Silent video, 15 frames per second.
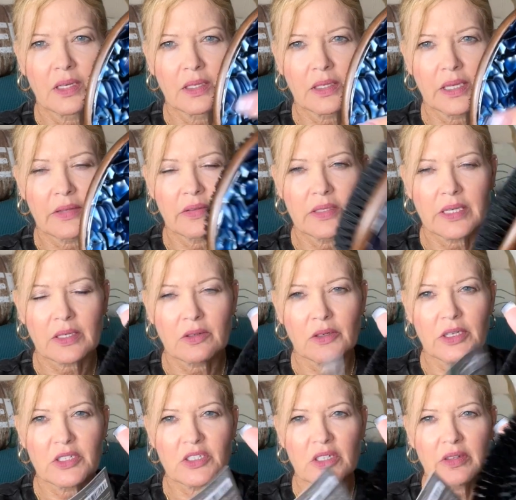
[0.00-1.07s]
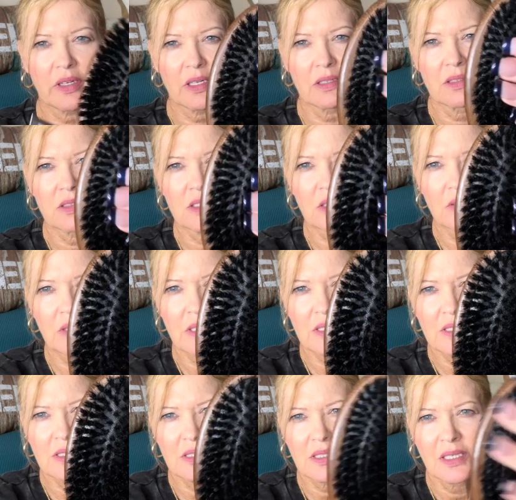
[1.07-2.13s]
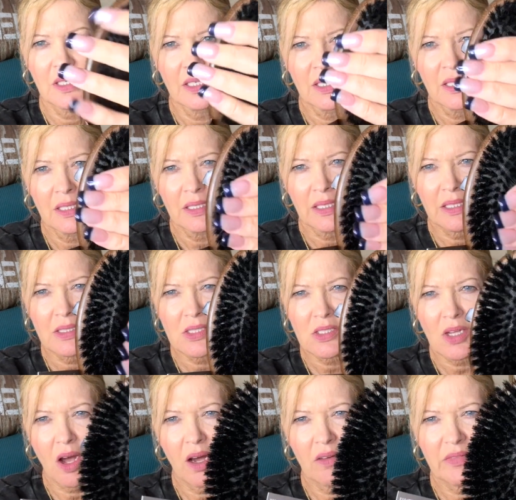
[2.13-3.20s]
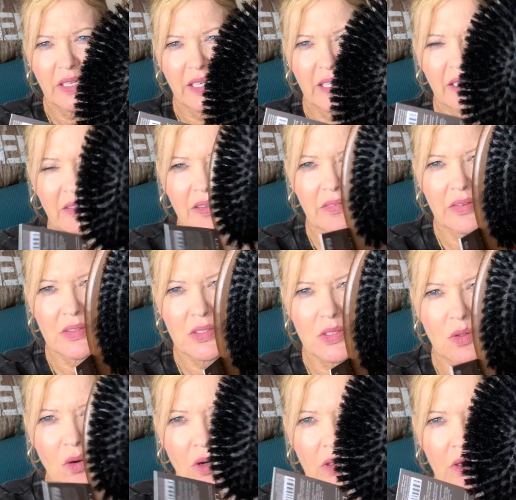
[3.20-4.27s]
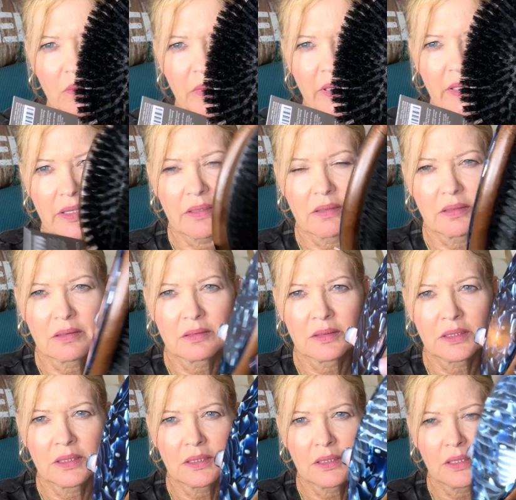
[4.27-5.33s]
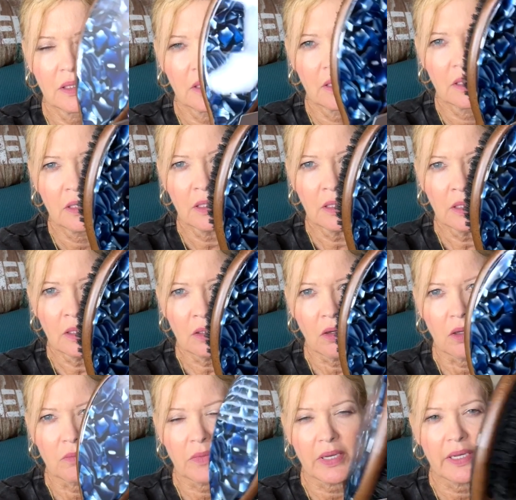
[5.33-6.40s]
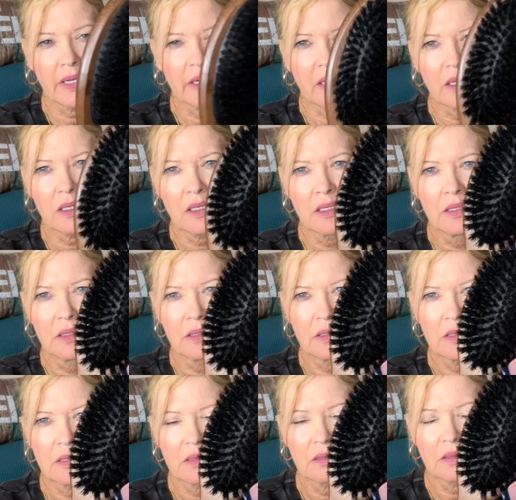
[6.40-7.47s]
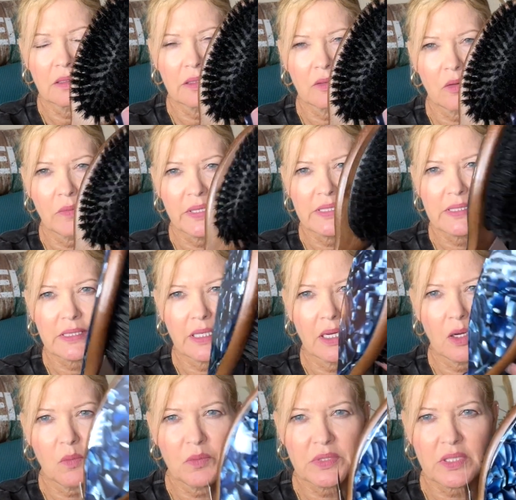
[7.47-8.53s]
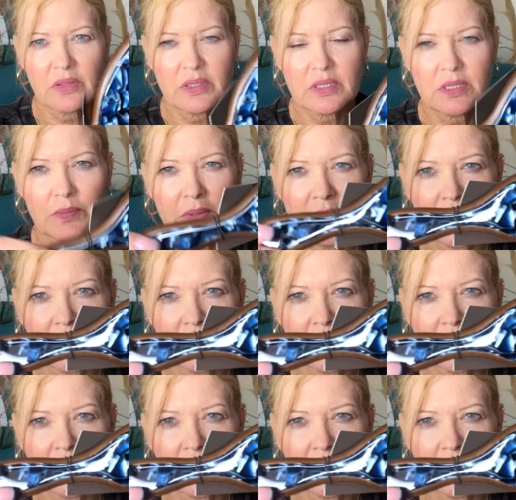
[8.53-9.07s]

like the decoration there. So it is, it's soft. I hate anything that's too hard on my, on my hair and on my scalp. So this is pretty